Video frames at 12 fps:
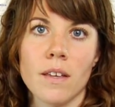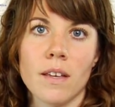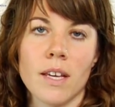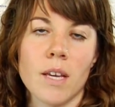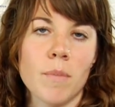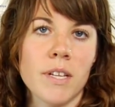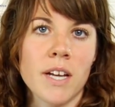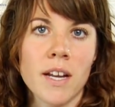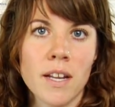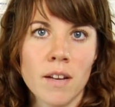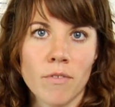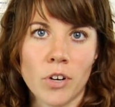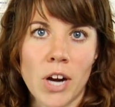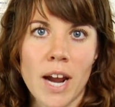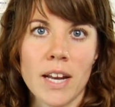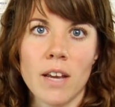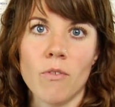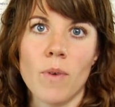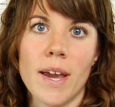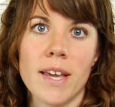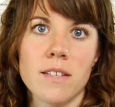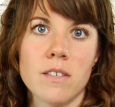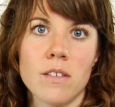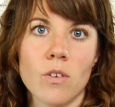It can be done in a variety of
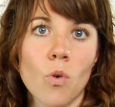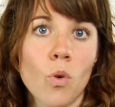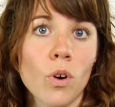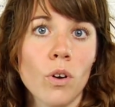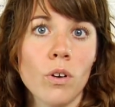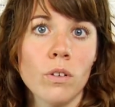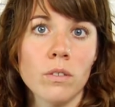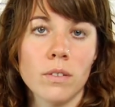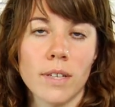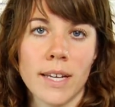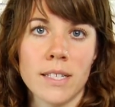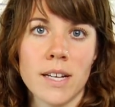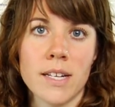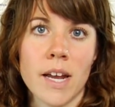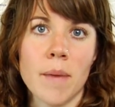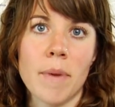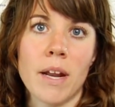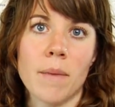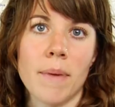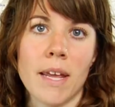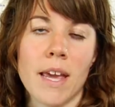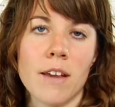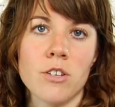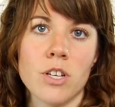ways. Oral anti-diabetic
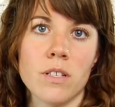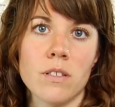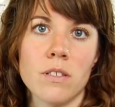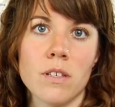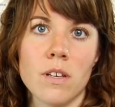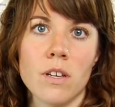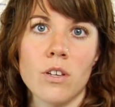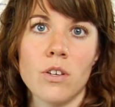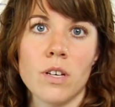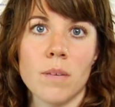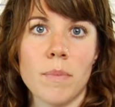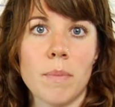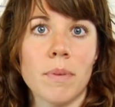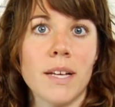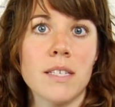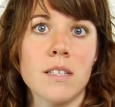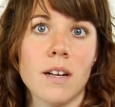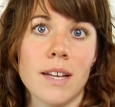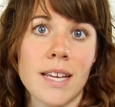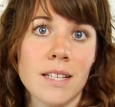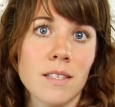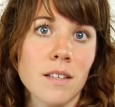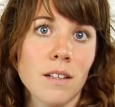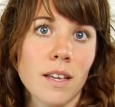medications, you can be placed on
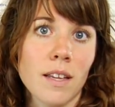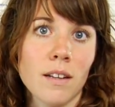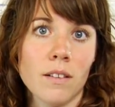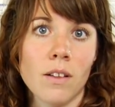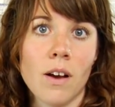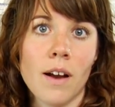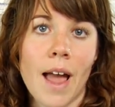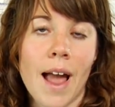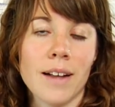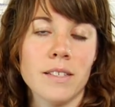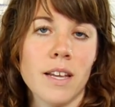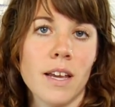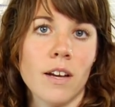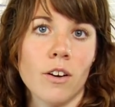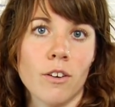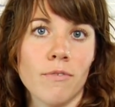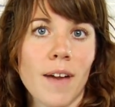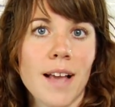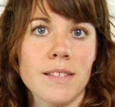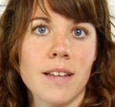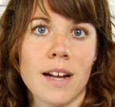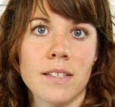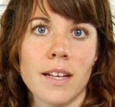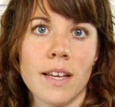insulin, long-acting or
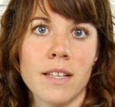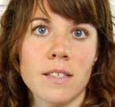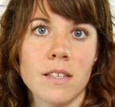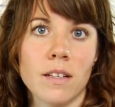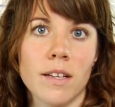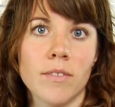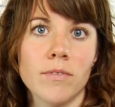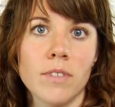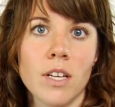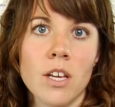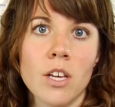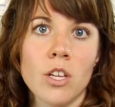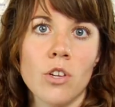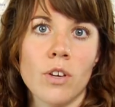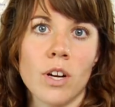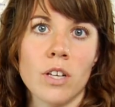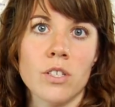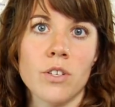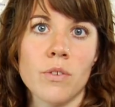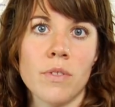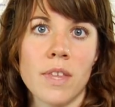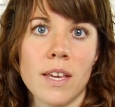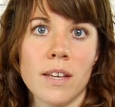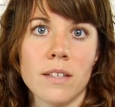fast-acting insulin. You can also do
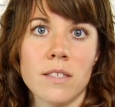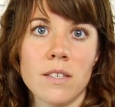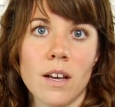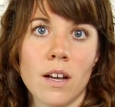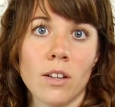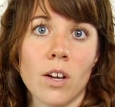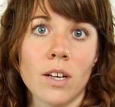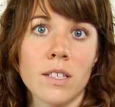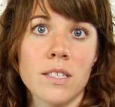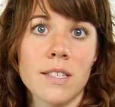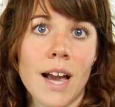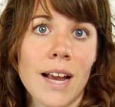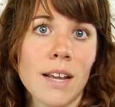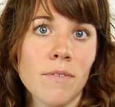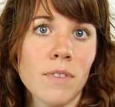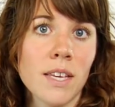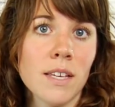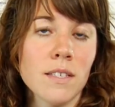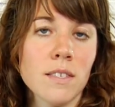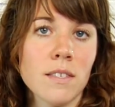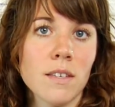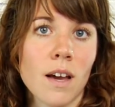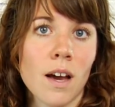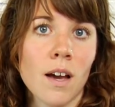things alongside of
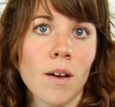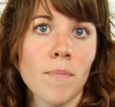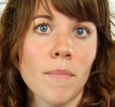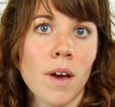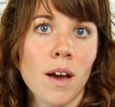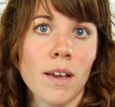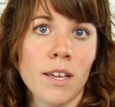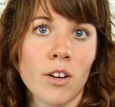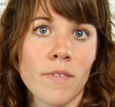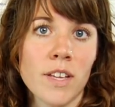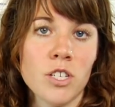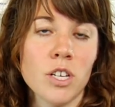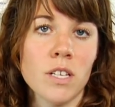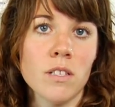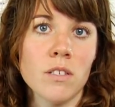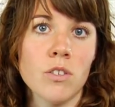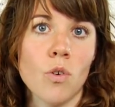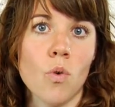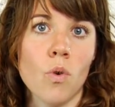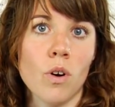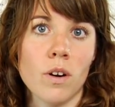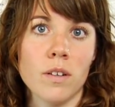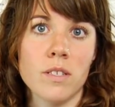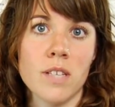these um, interventions
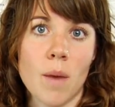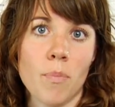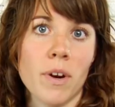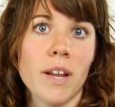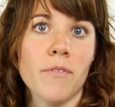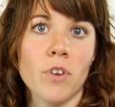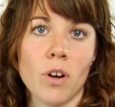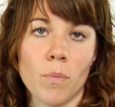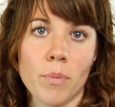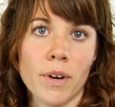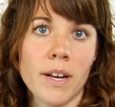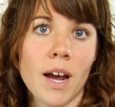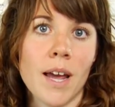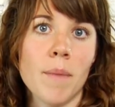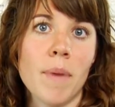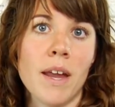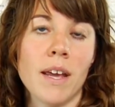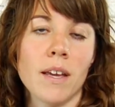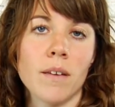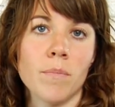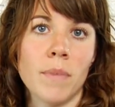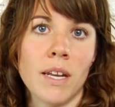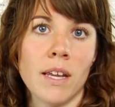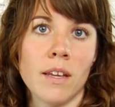or separate if you're pre-diabetic,
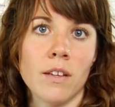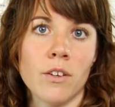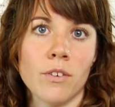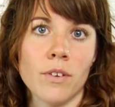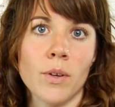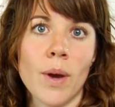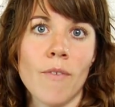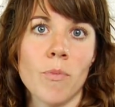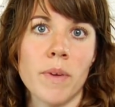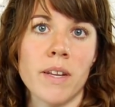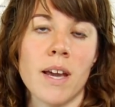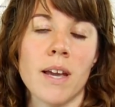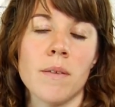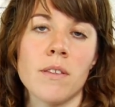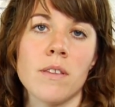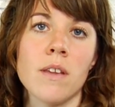meaning you're, you haven't been di